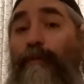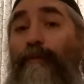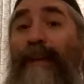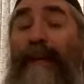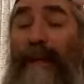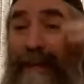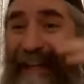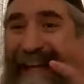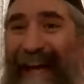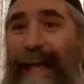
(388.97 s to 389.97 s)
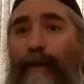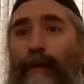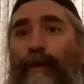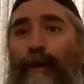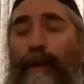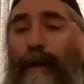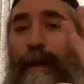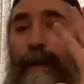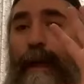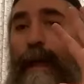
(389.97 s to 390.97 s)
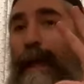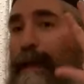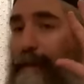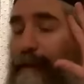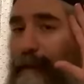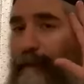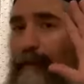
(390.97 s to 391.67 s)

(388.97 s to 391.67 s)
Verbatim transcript: being in denial and